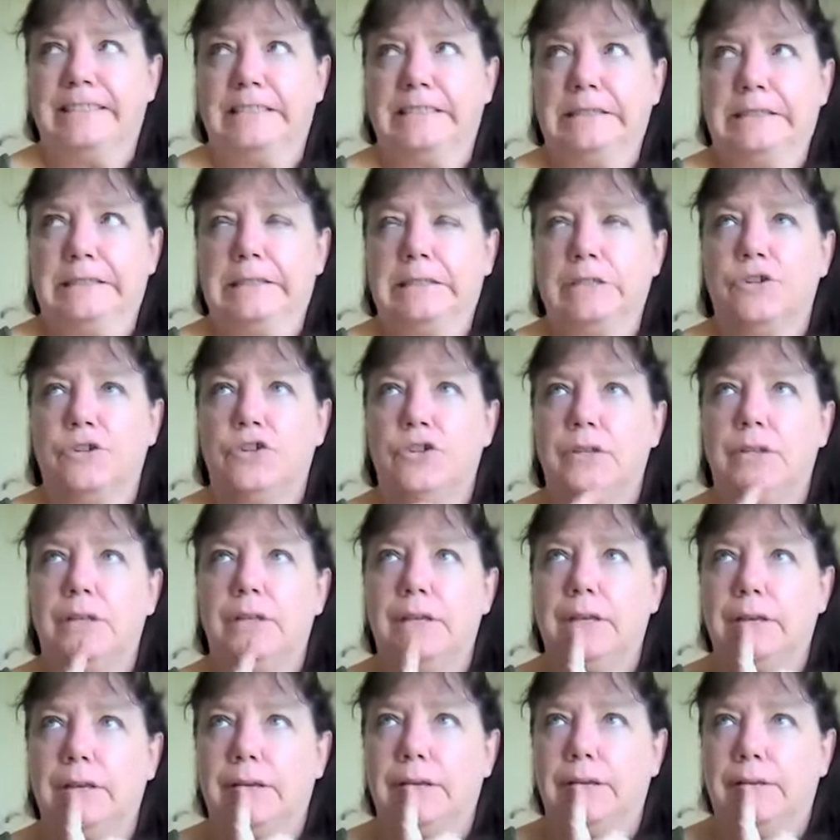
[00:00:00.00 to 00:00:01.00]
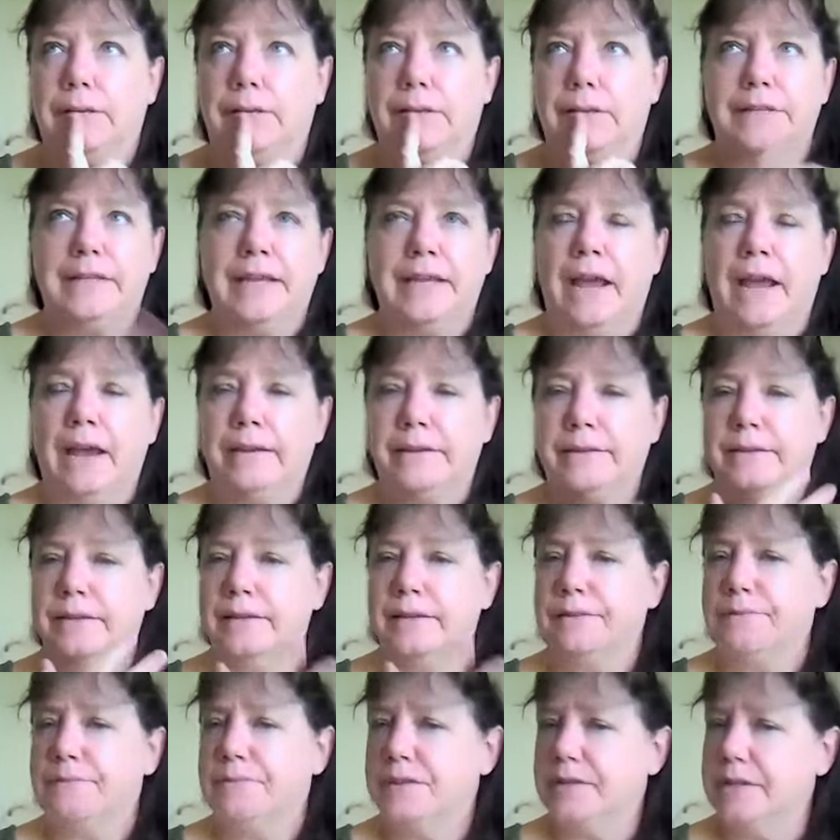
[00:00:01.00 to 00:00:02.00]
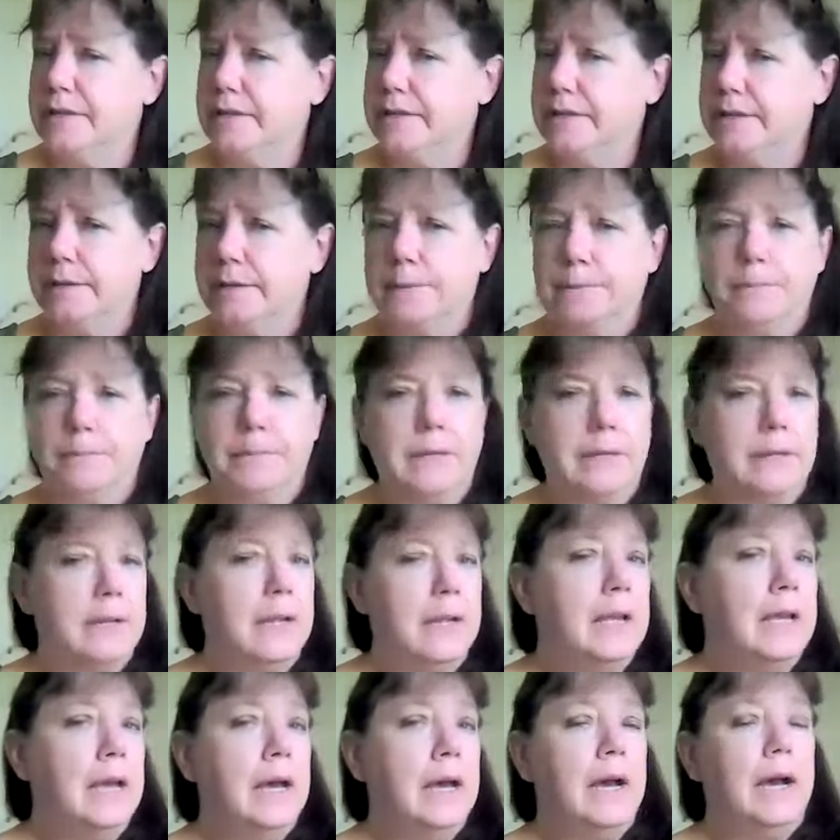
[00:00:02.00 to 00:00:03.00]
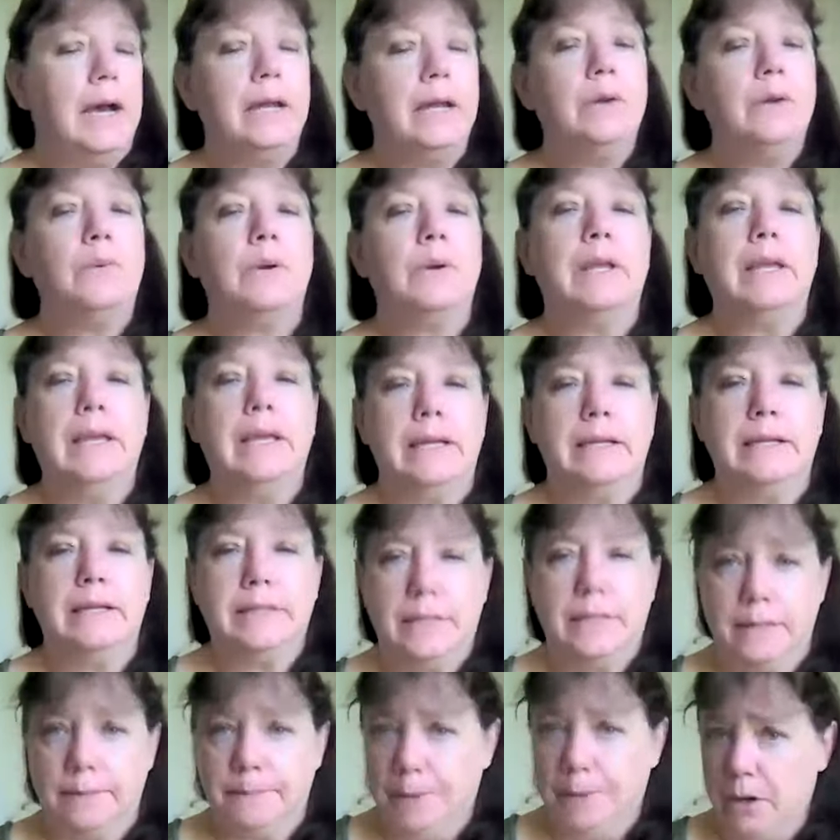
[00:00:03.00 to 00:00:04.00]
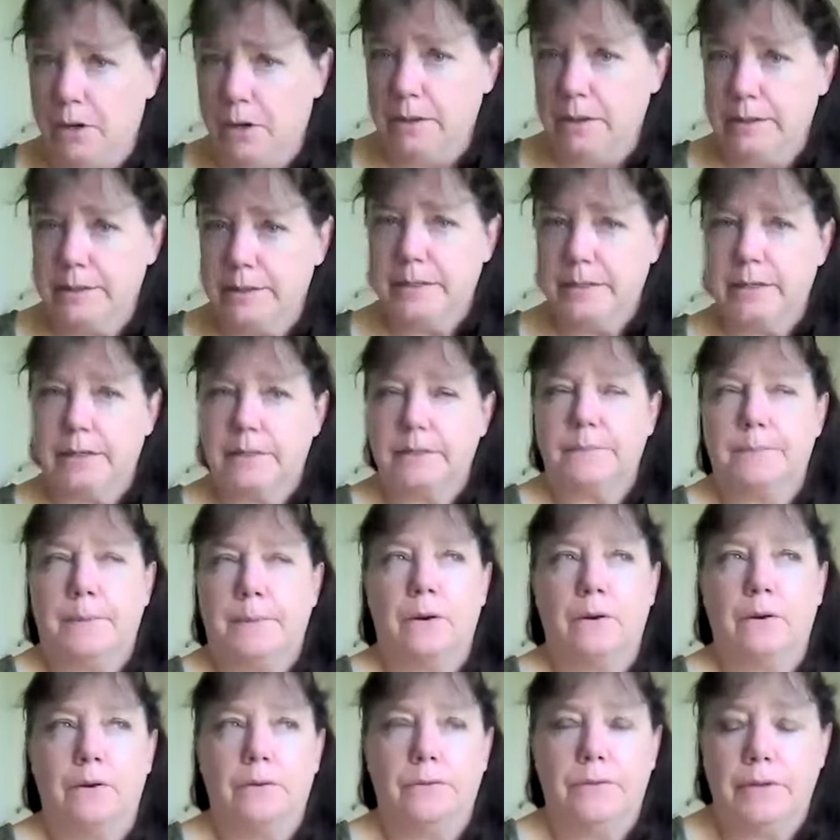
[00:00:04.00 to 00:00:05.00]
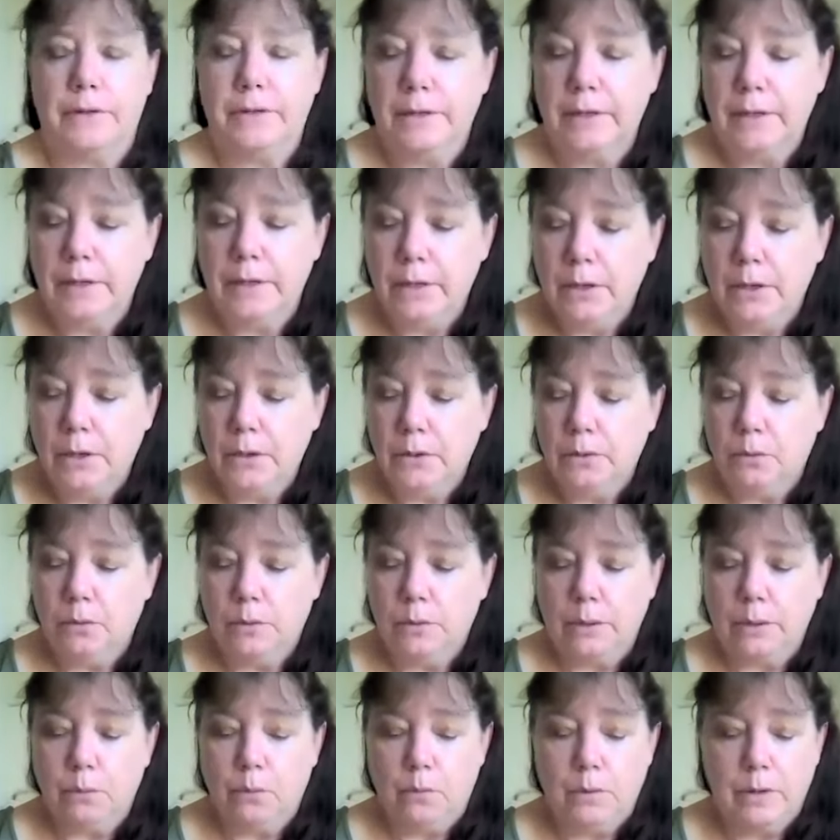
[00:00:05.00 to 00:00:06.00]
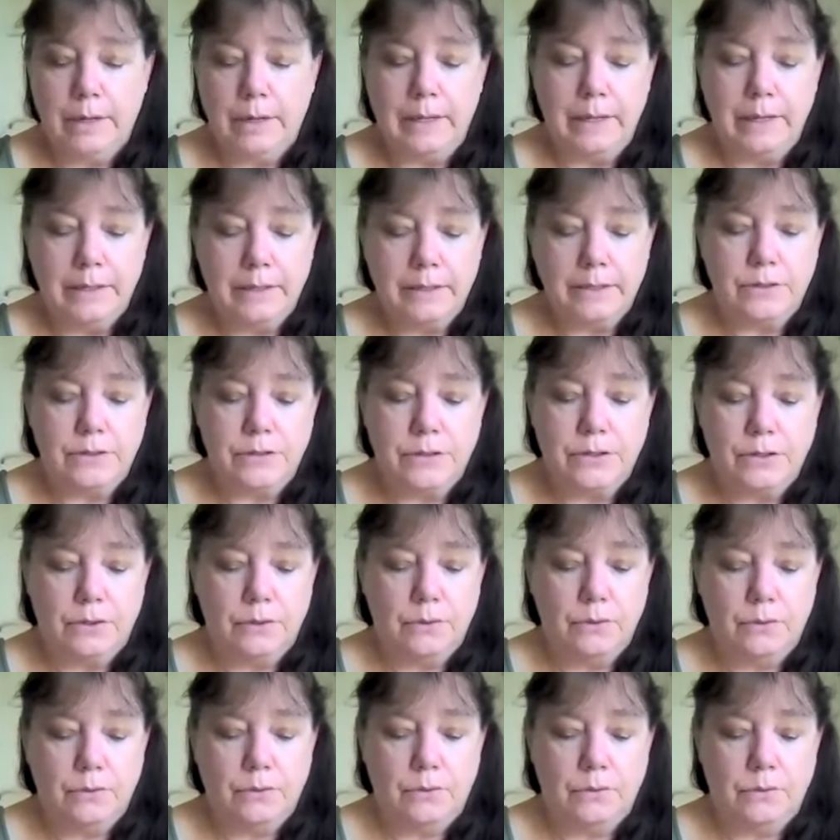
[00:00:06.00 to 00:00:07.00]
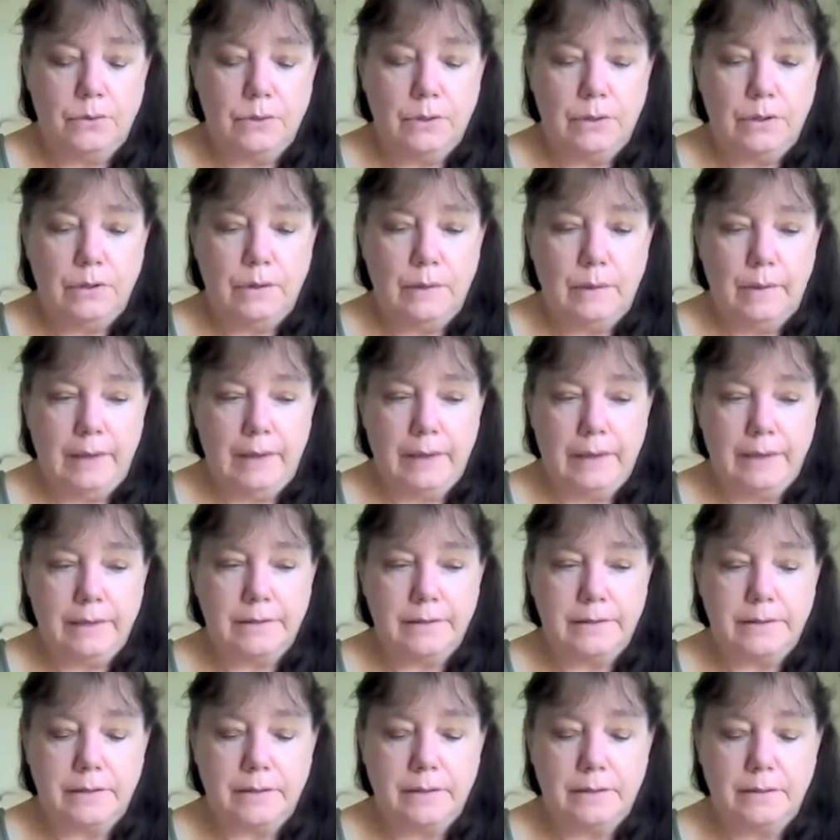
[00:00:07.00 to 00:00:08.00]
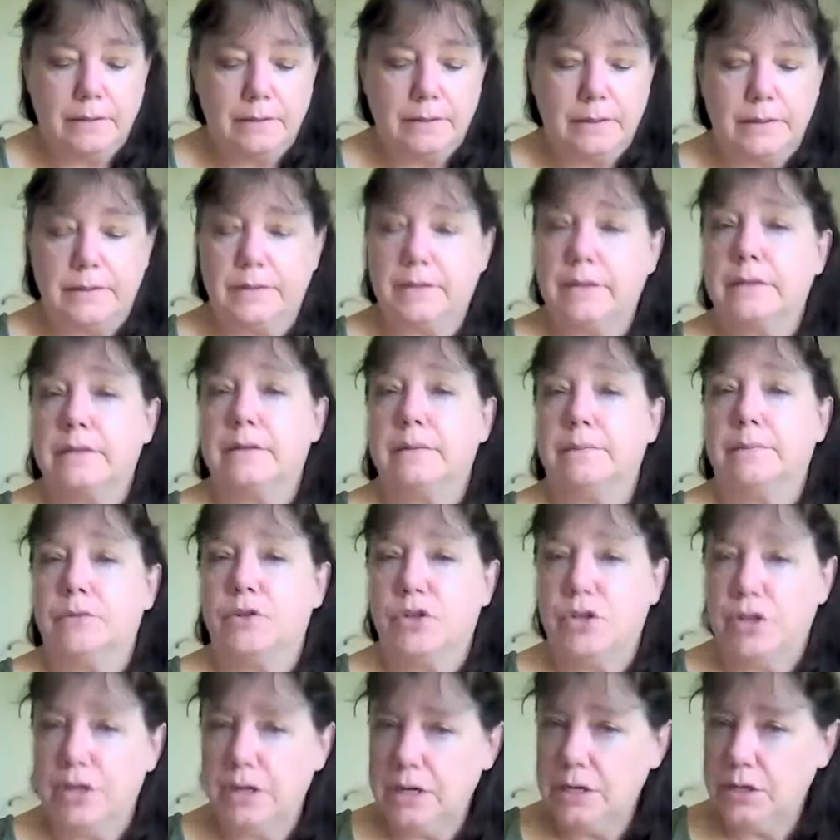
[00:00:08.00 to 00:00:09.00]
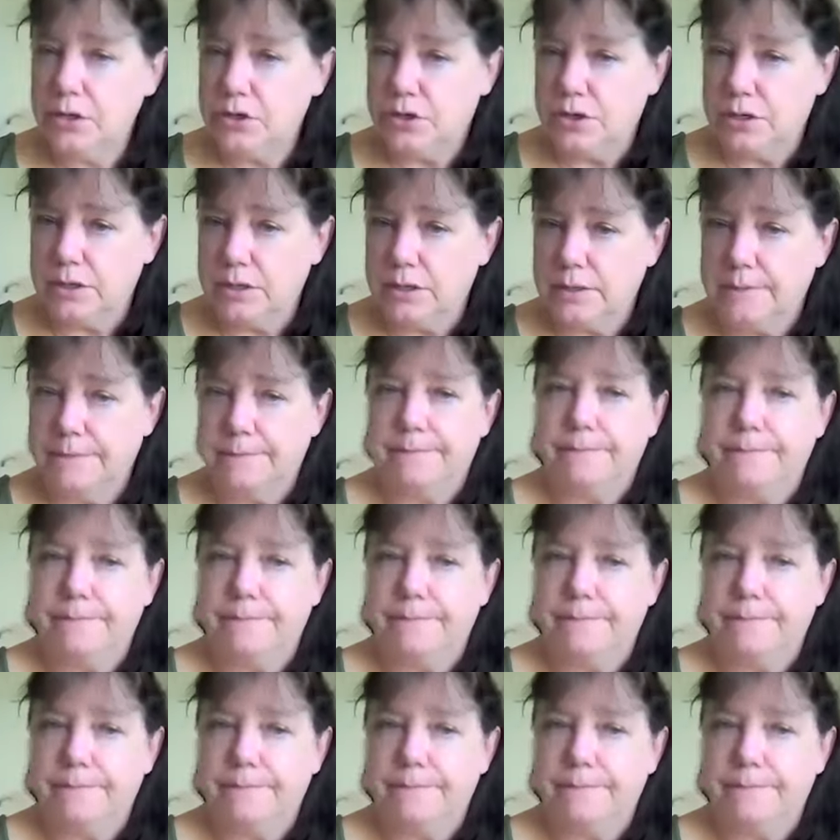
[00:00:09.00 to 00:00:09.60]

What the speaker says: gosh, the taxing system, and I don't want to get into the politics part of it. What I want to get into is the system changing